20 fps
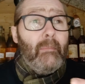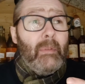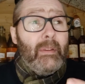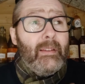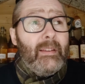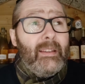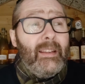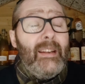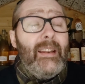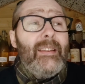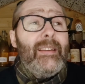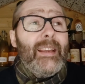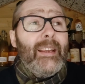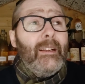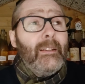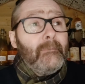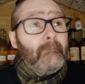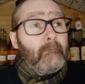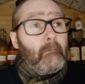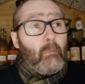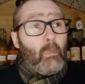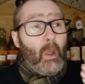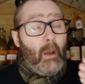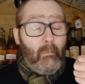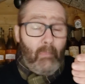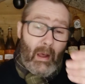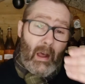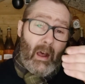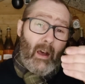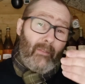acidity,
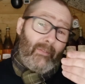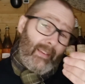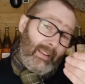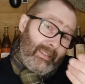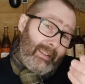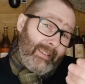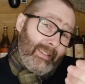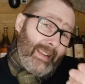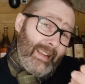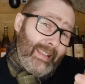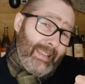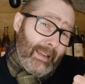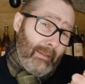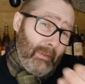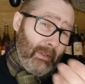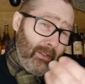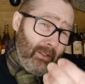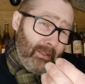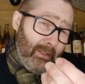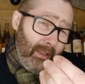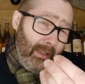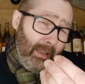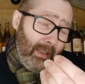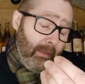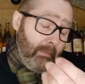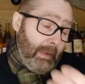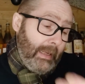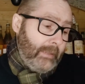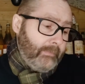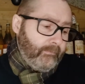and part of it is acetic, but it's just a
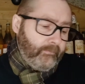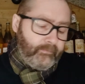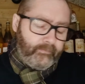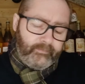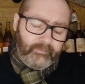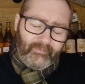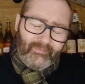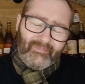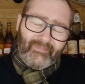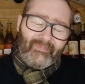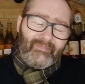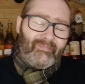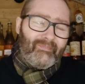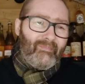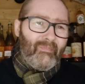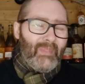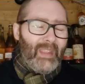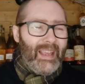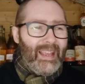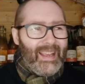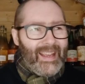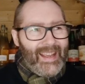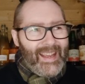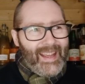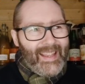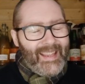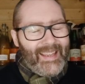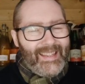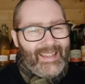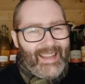little bit.
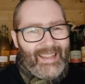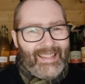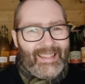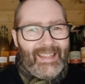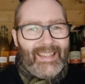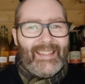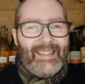This isn't